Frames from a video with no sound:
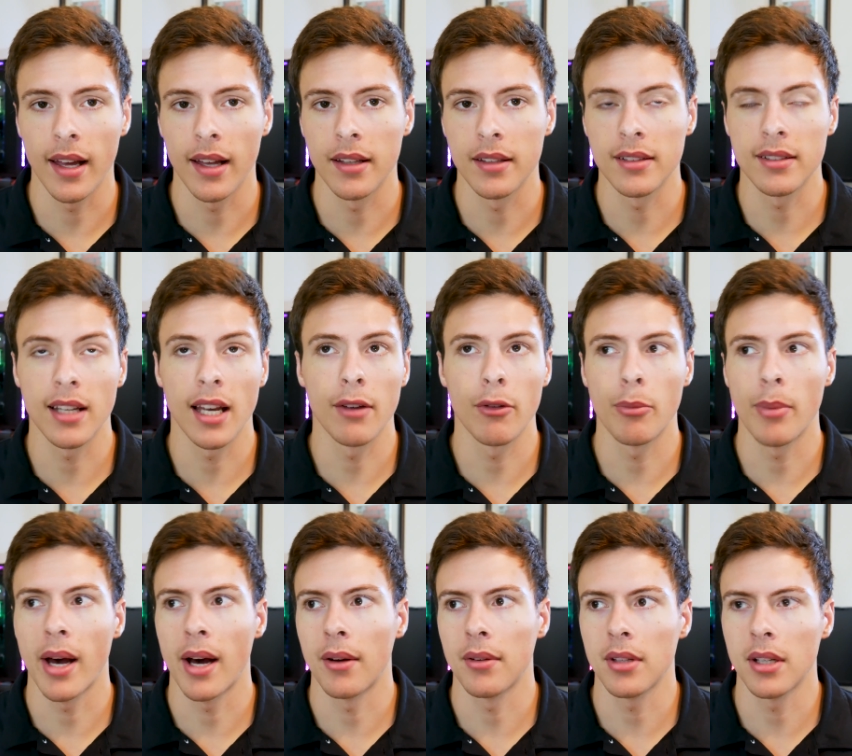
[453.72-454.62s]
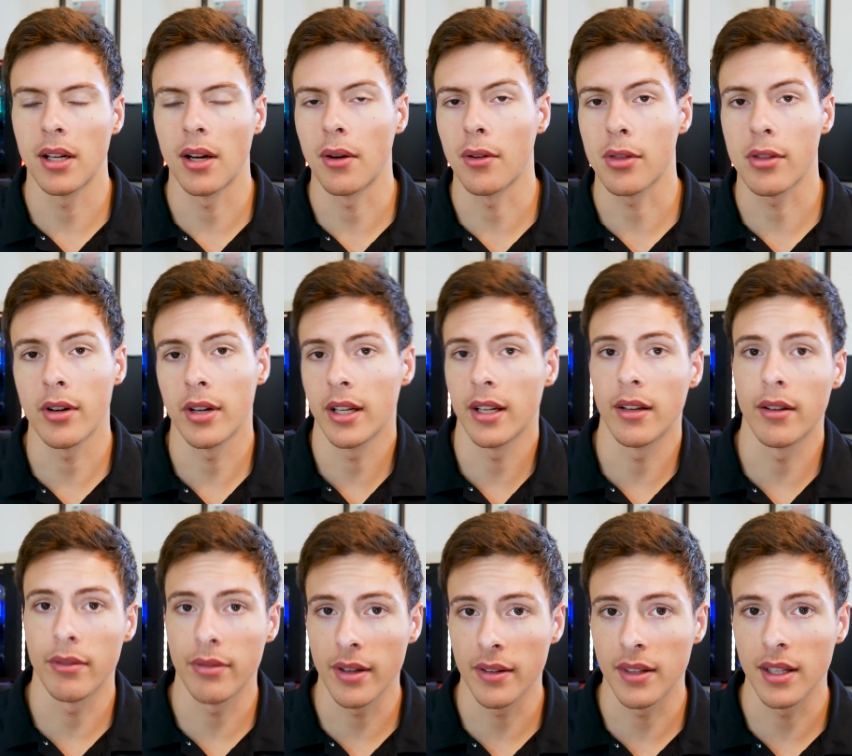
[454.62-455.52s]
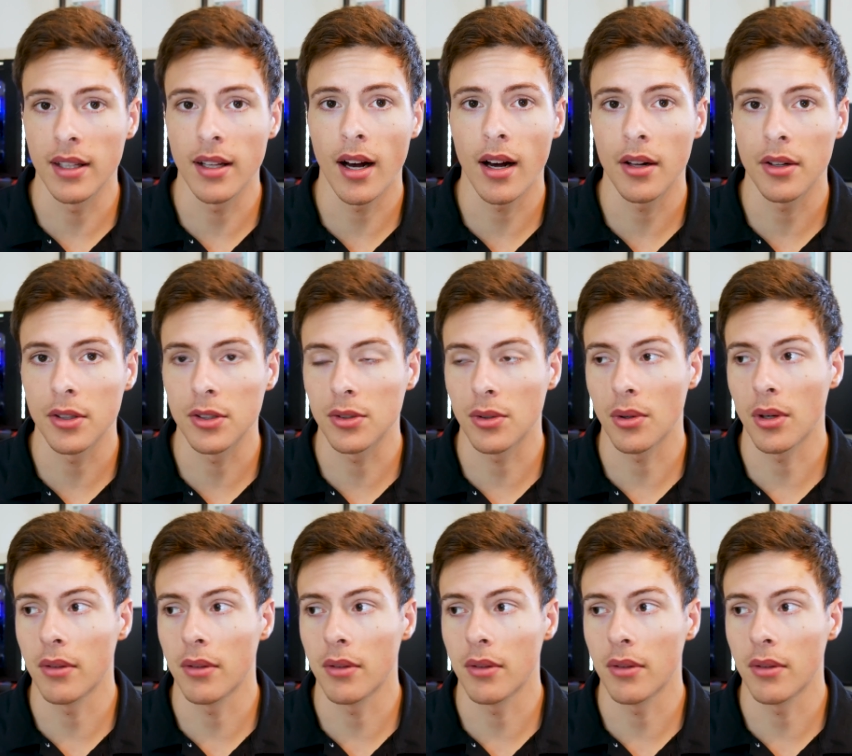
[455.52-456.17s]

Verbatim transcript: and save about, you know, thirty to fifty dollars,